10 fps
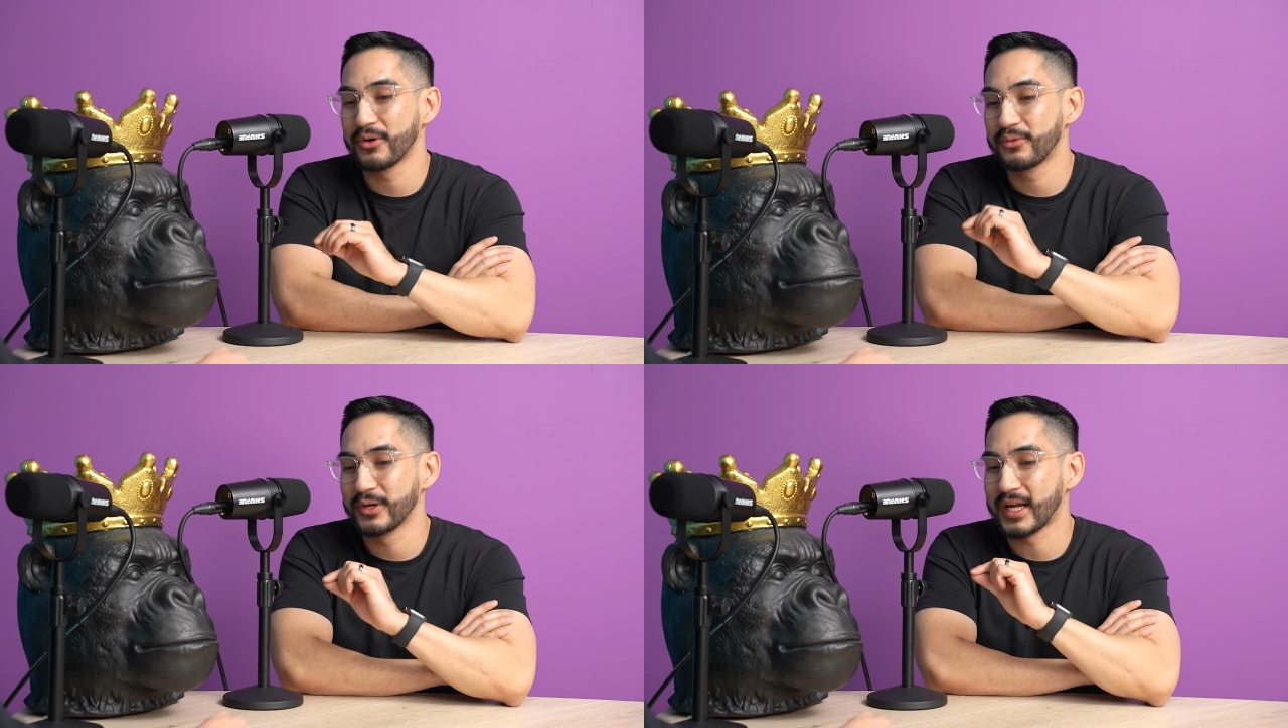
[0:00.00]

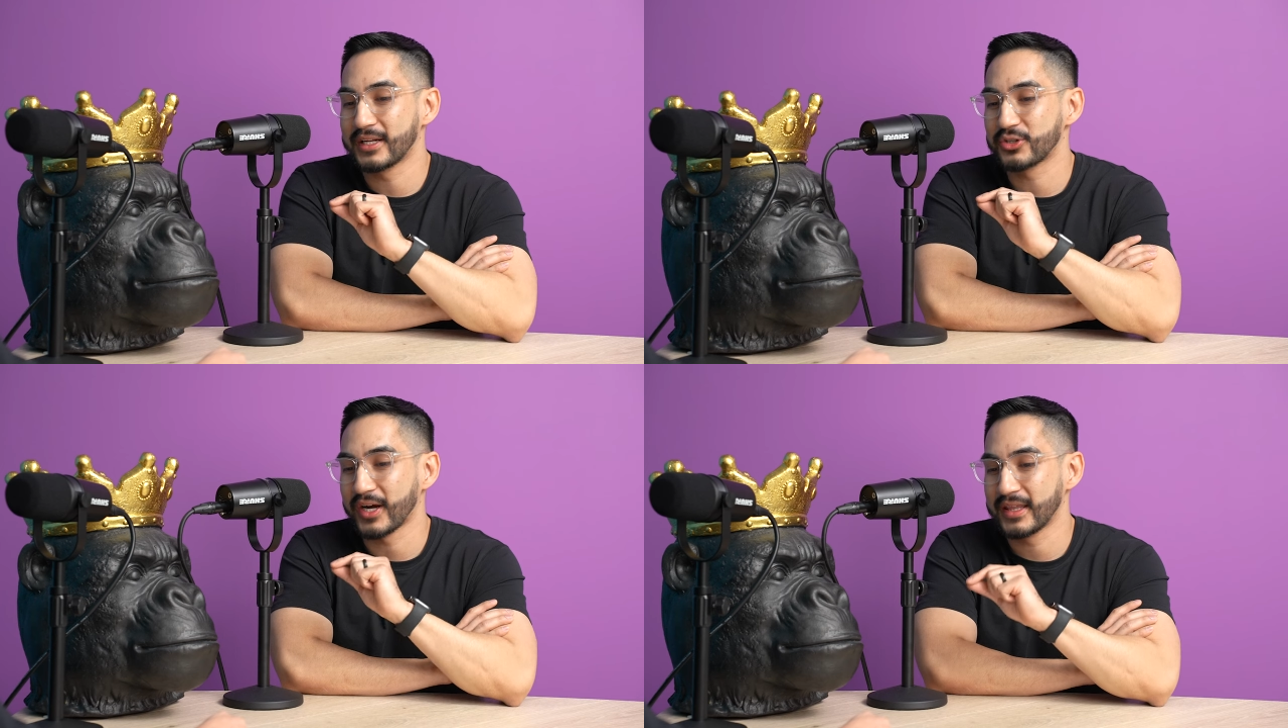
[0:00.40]
one when I
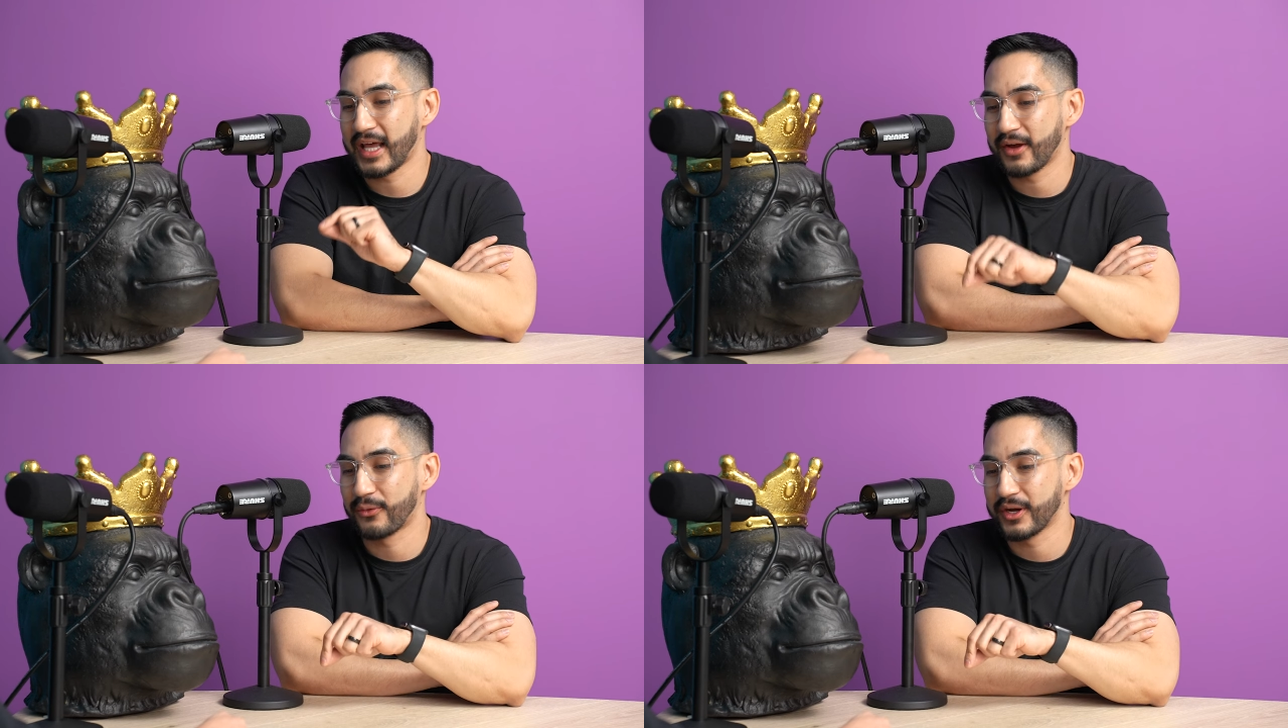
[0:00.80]
tried
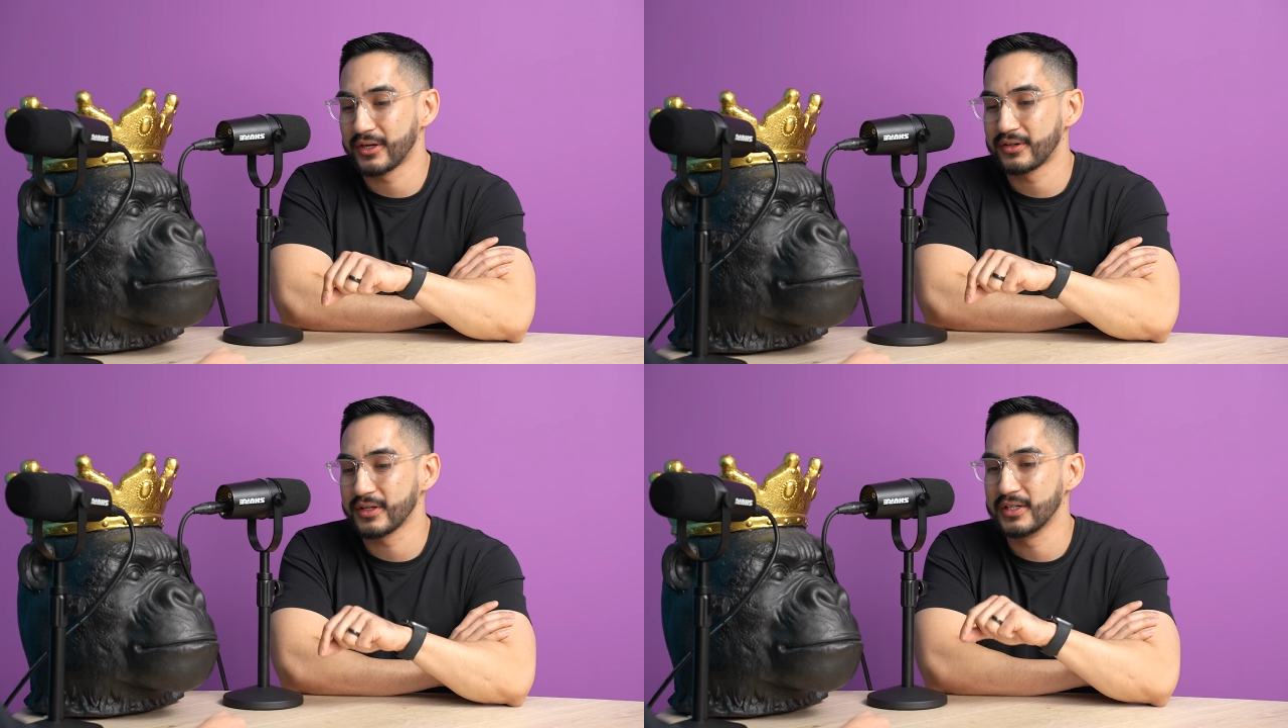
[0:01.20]
that
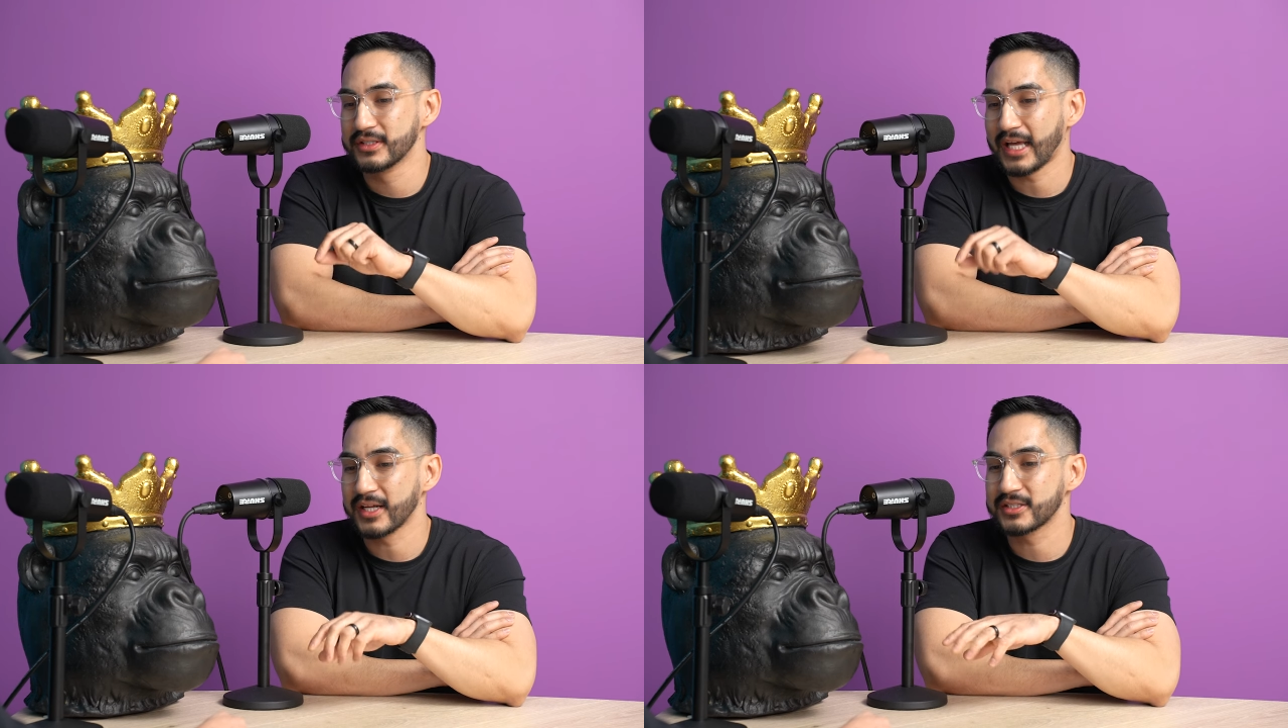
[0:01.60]
whale, it was
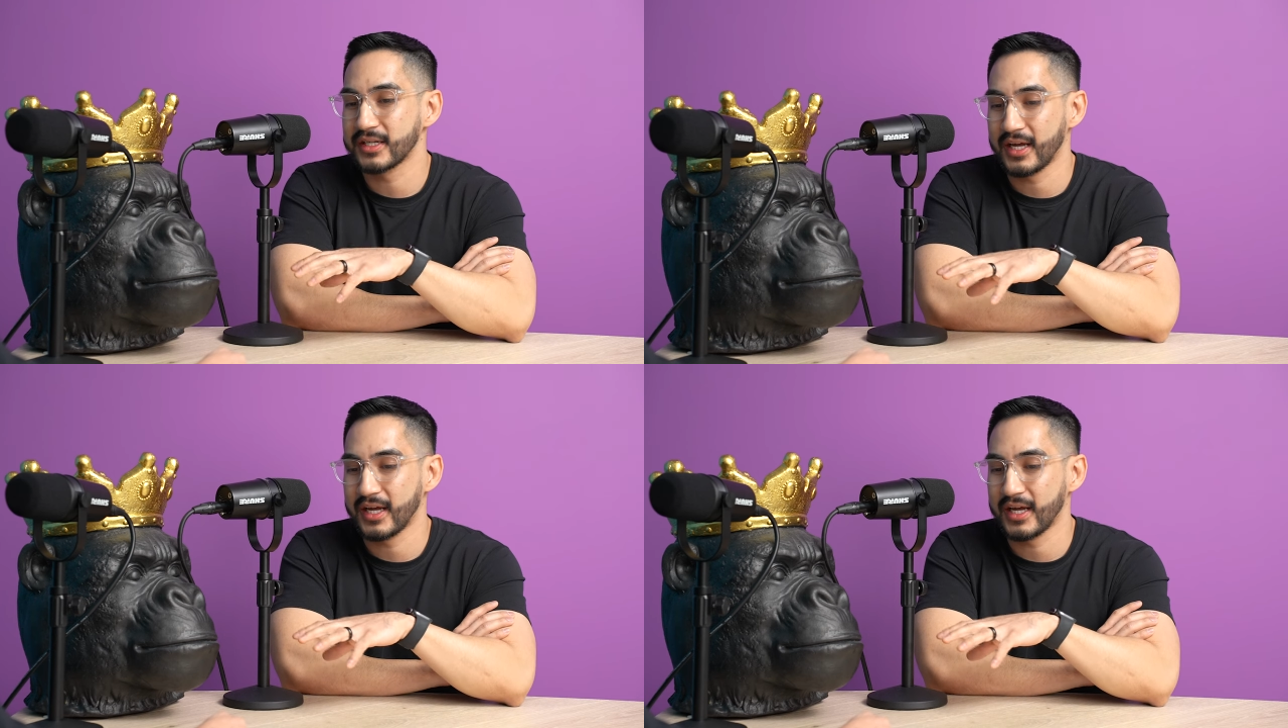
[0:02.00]
actually